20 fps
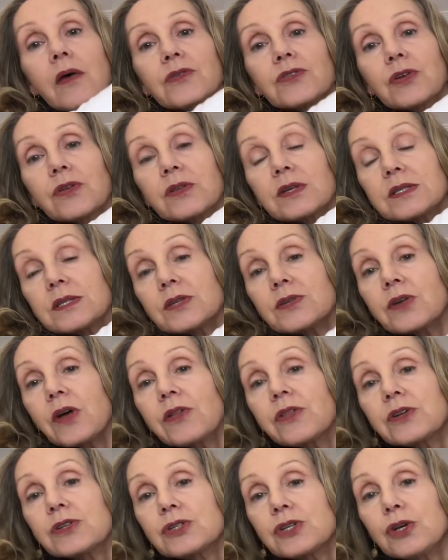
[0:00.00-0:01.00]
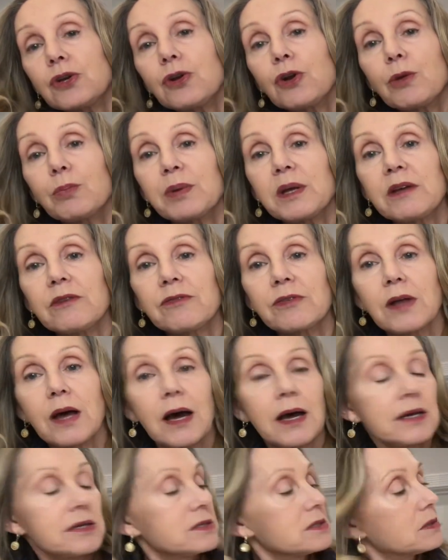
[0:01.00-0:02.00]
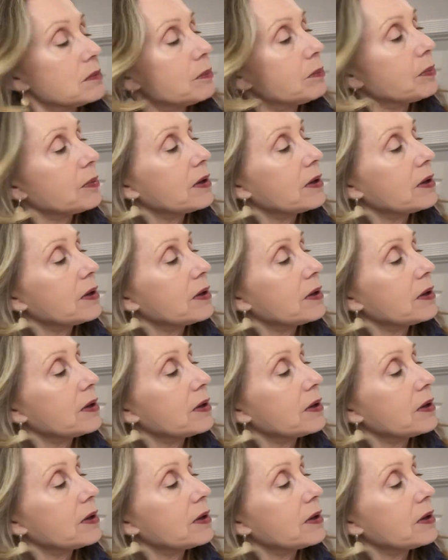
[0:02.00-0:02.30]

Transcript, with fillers: so this is all the Tudor Bee floss,